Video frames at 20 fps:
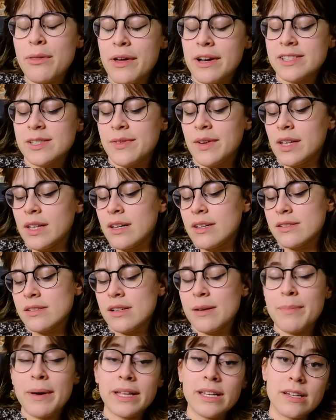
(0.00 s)
thoughts, feelings, and
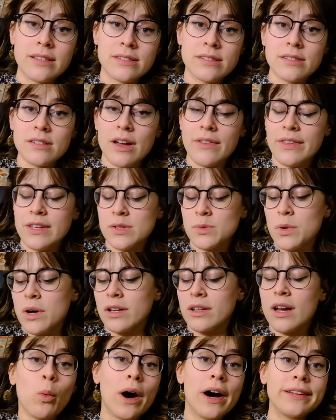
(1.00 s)
opinions on this
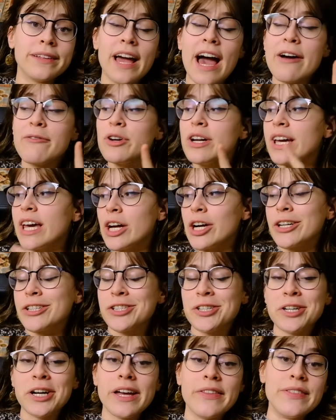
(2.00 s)
one. One, every
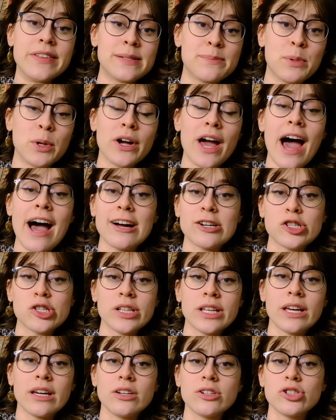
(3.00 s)
character in this book
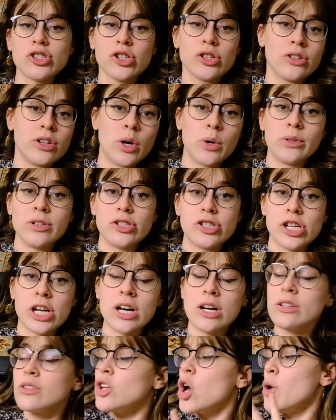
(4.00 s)
actually should go to
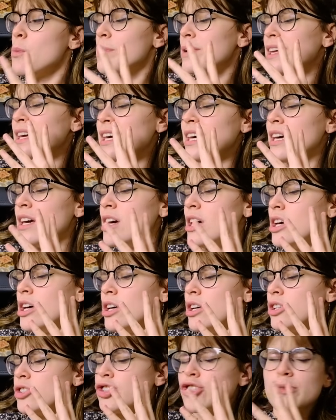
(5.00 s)
jail. Nobody
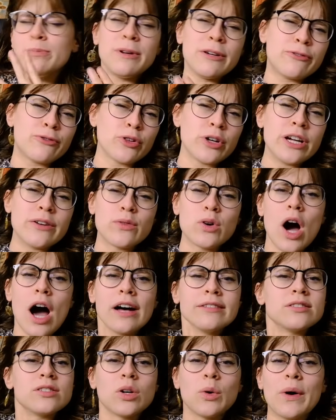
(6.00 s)
should be free of
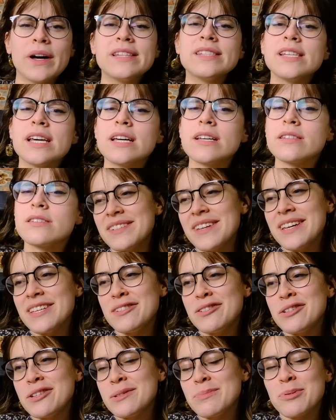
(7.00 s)
consequences.
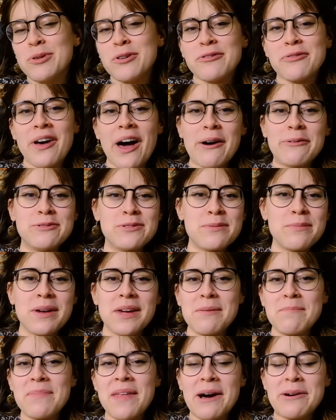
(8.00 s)
It's just profound to
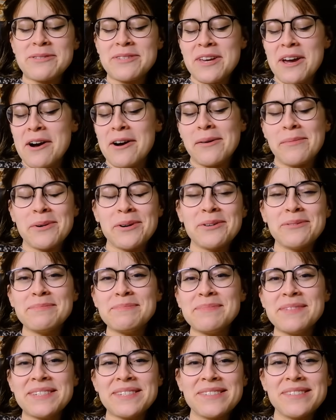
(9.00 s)
me how terrible
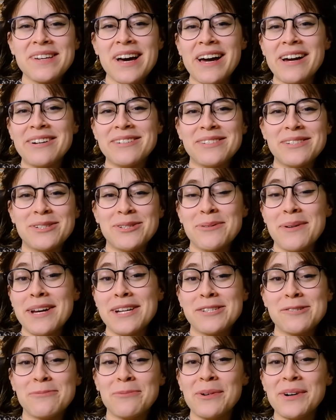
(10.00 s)
this entire situation